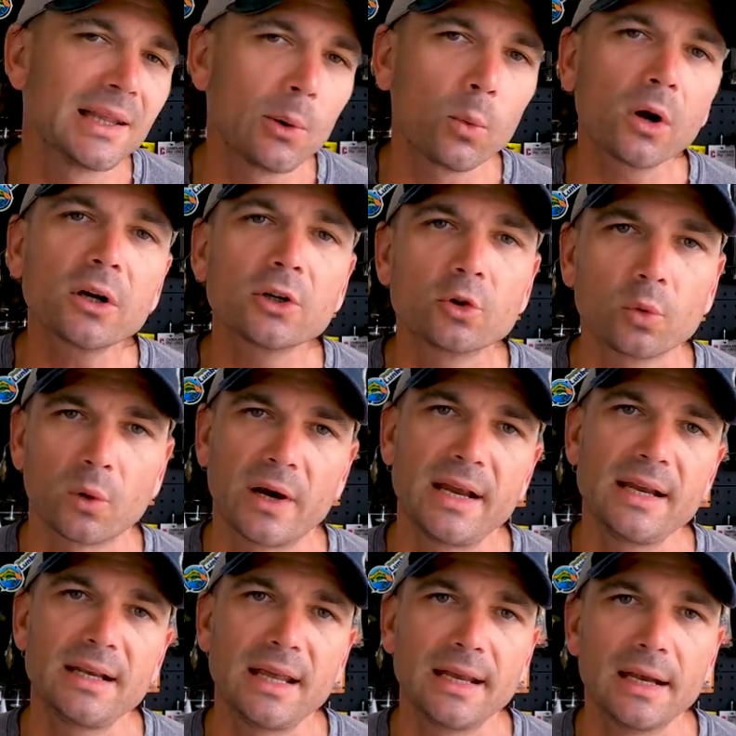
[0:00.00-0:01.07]
They work
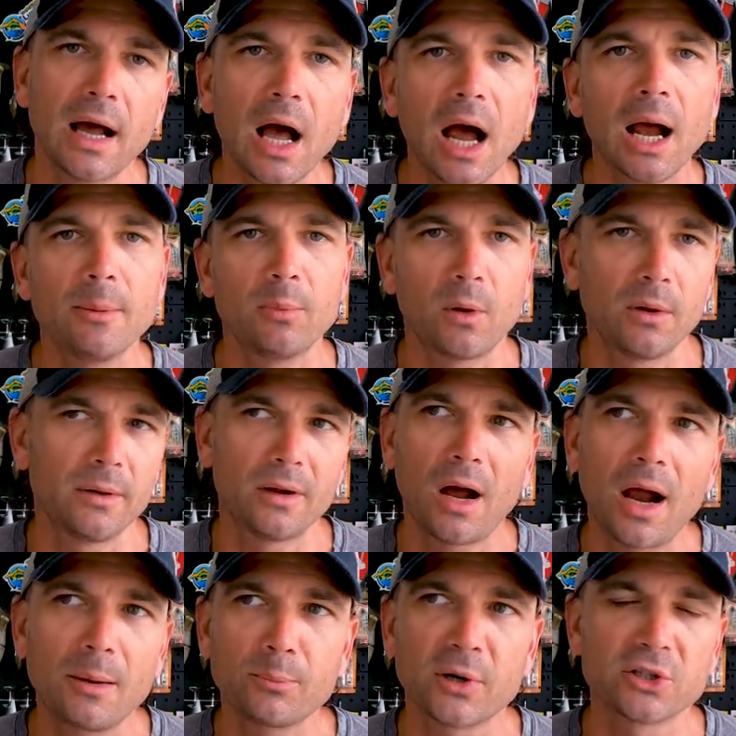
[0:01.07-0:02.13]
great in
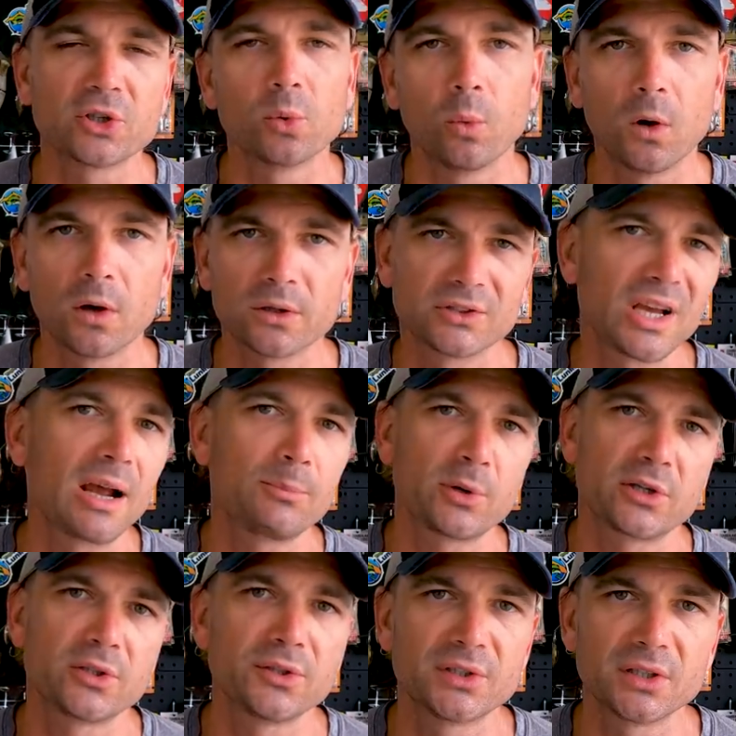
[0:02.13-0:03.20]
high pressured waters, high
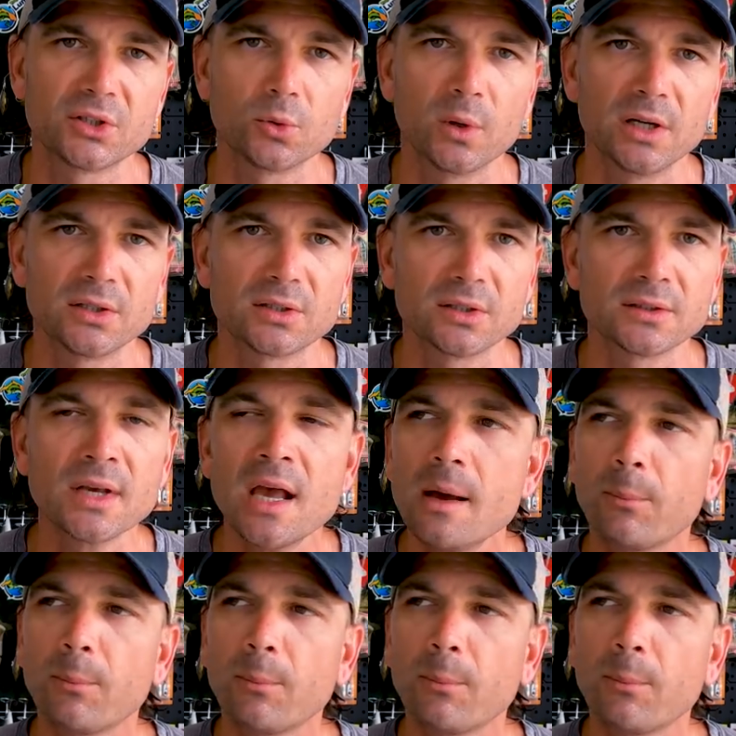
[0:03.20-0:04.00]
pressure situations.